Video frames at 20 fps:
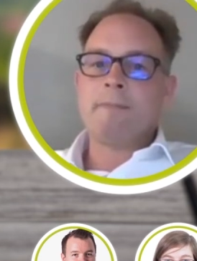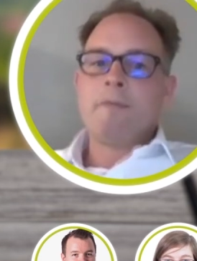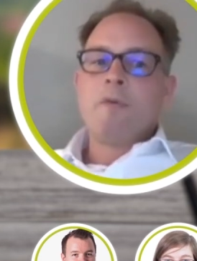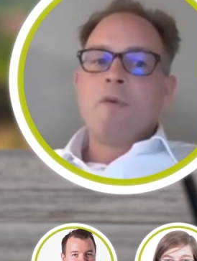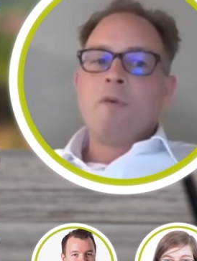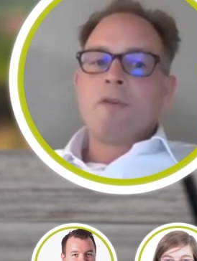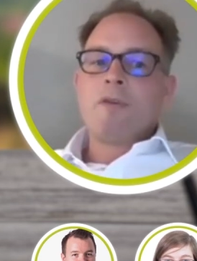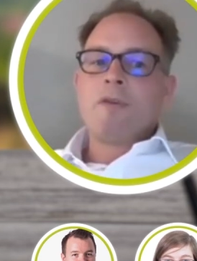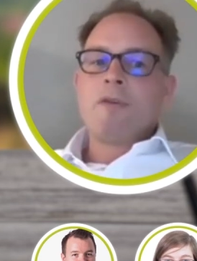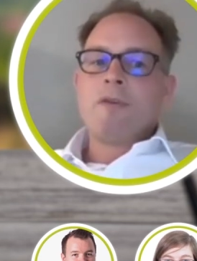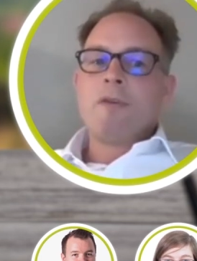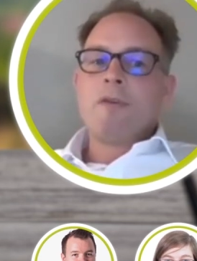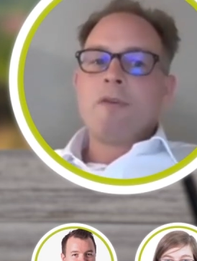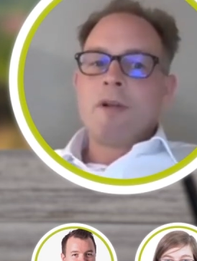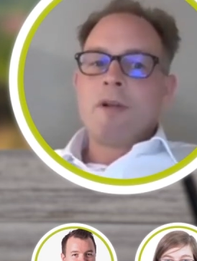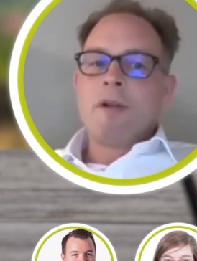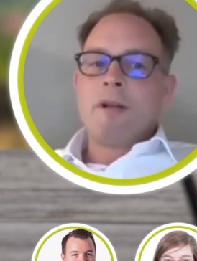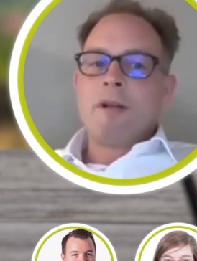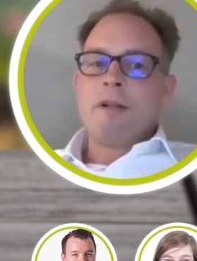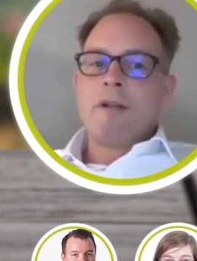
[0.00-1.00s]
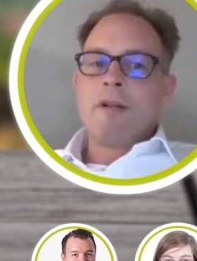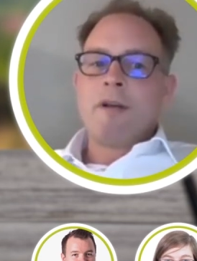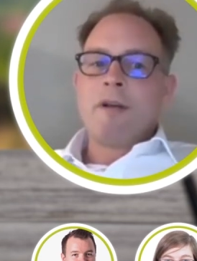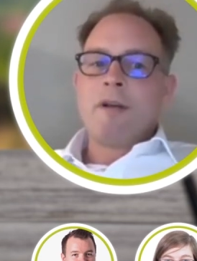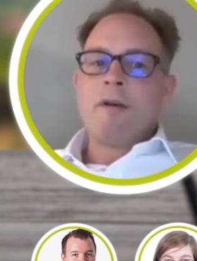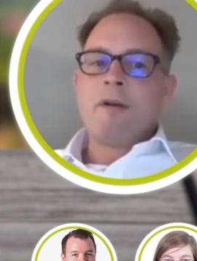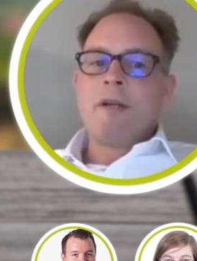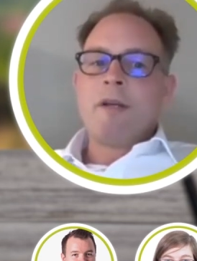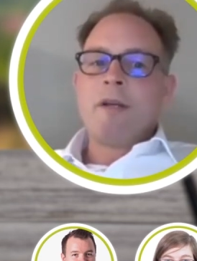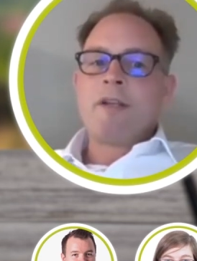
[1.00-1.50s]
What's not clear,
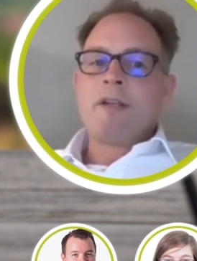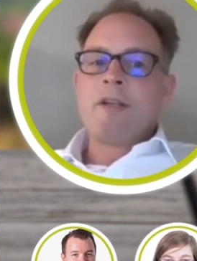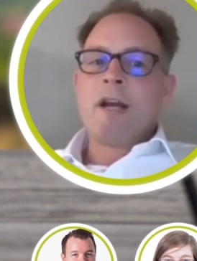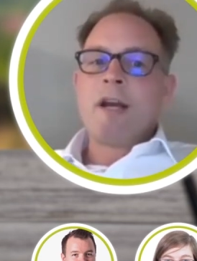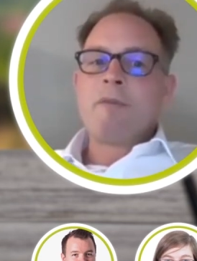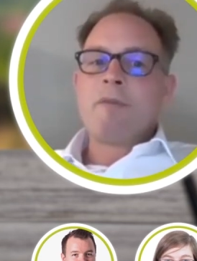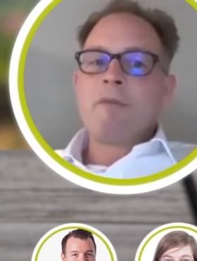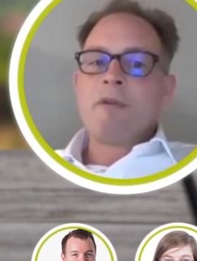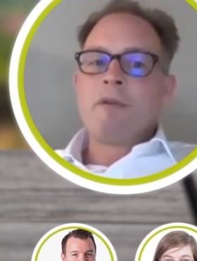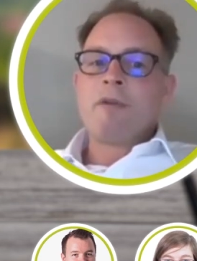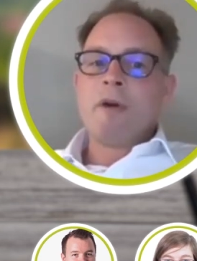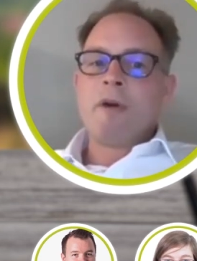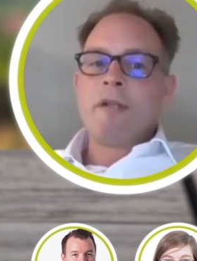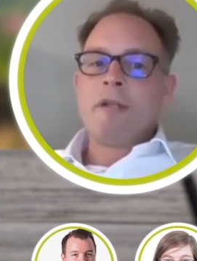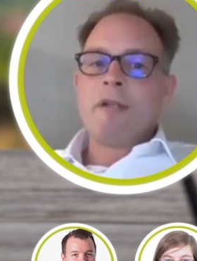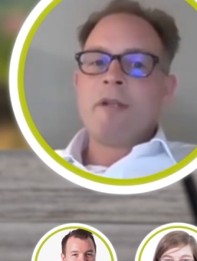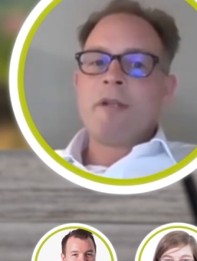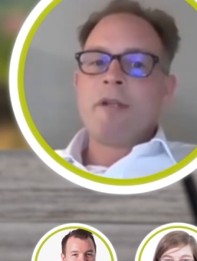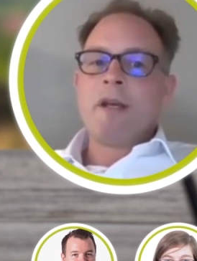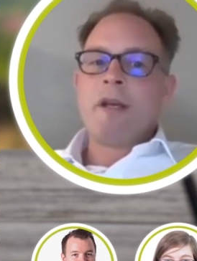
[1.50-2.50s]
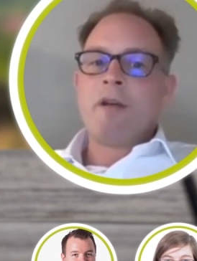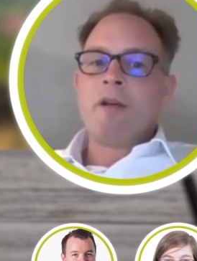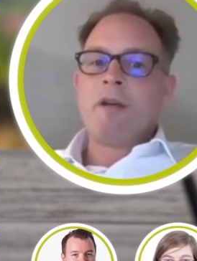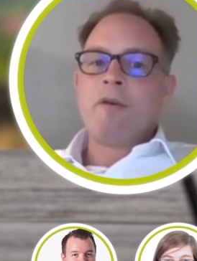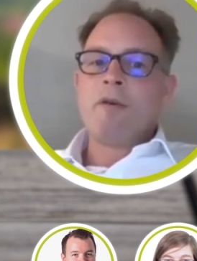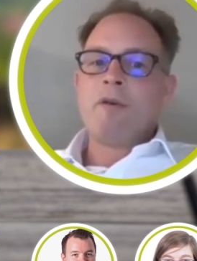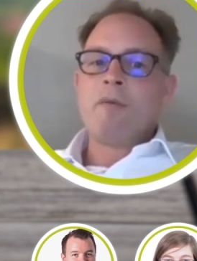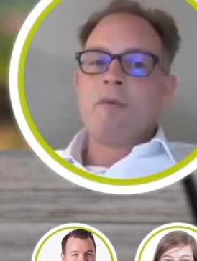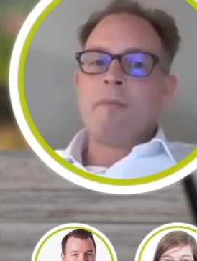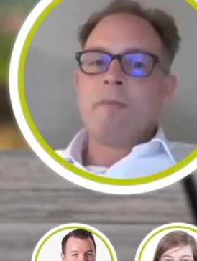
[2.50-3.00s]
though, is how much weight a
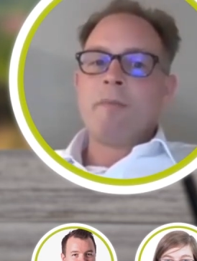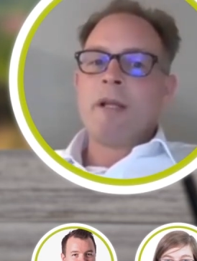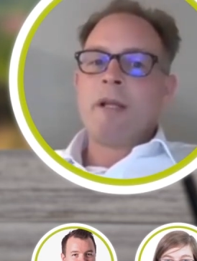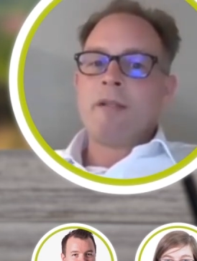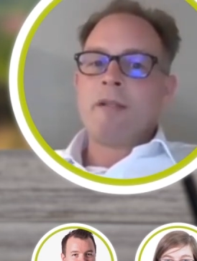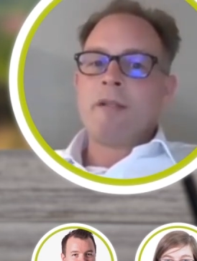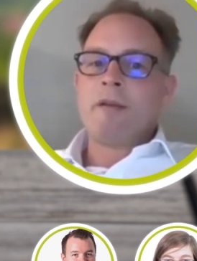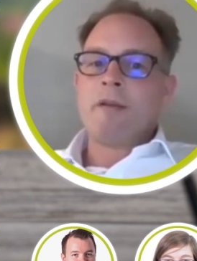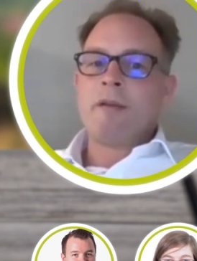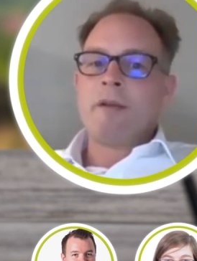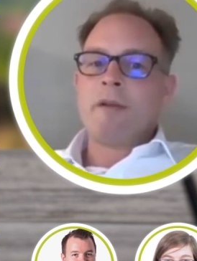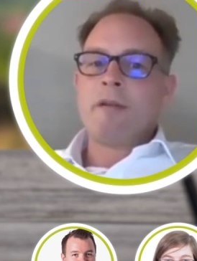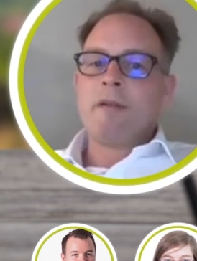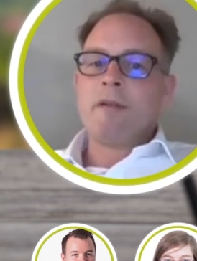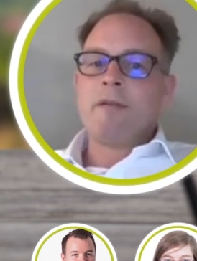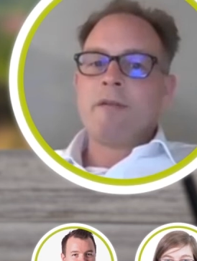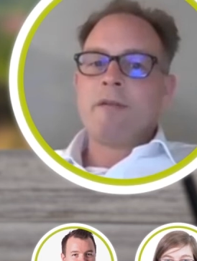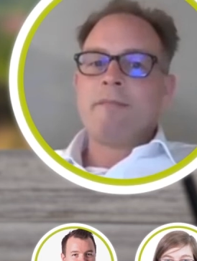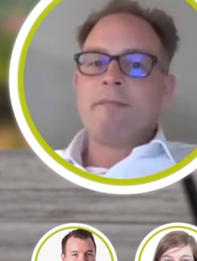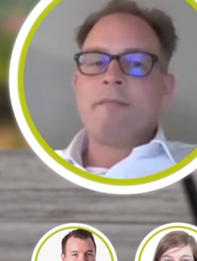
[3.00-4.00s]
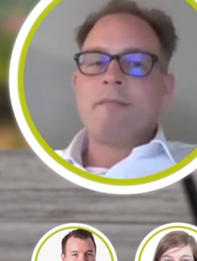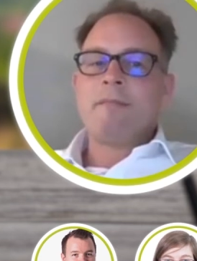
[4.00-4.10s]
court would place on this.